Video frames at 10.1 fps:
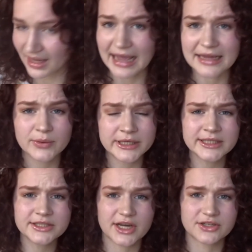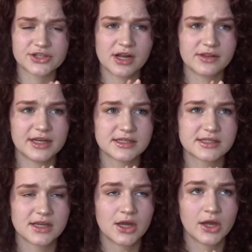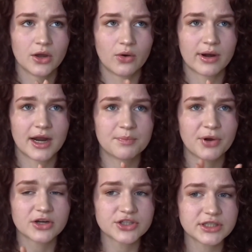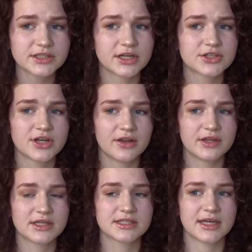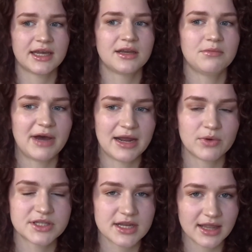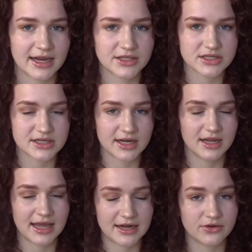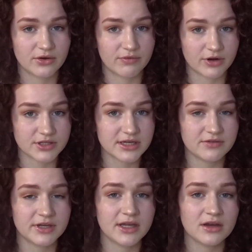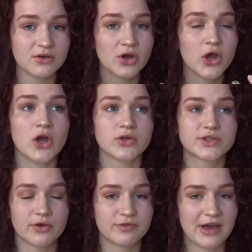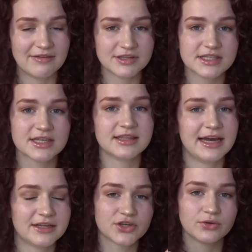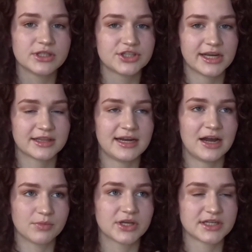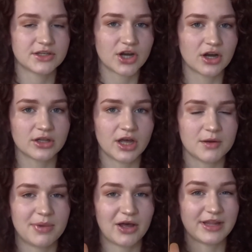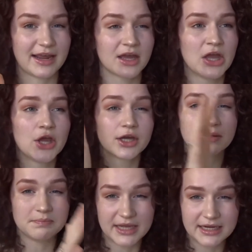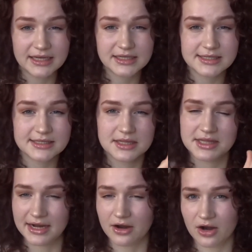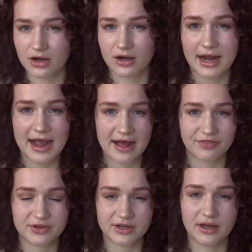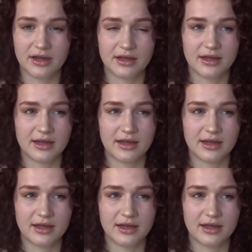I quickly touched on this or I partially touched on this in my what's it like to study at Leiden University video. So if you haven't seen that, totally check that out because I talk a lot about like committees that are at the